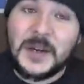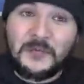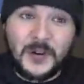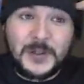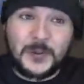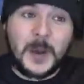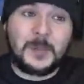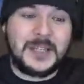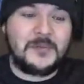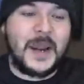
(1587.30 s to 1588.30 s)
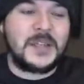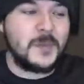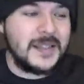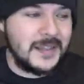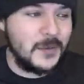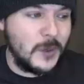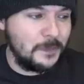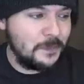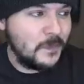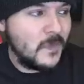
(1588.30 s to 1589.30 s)
for Trump derangement syndrome.
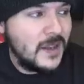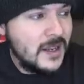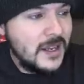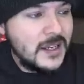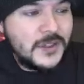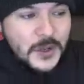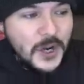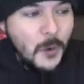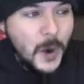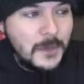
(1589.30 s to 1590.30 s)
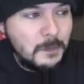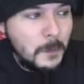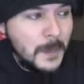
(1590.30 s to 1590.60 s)
So you know what?